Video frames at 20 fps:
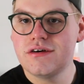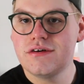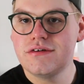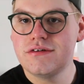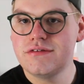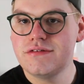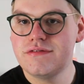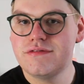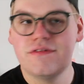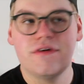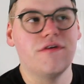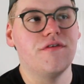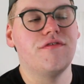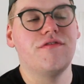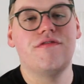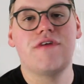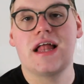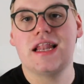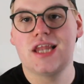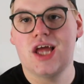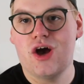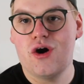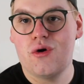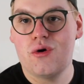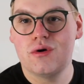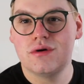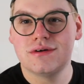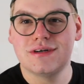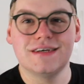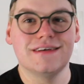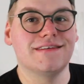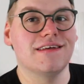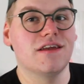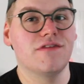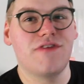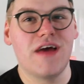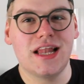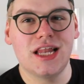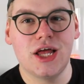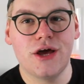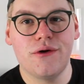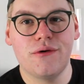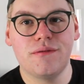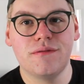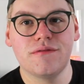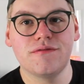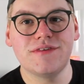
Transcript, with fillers: Velo. Is it Velo?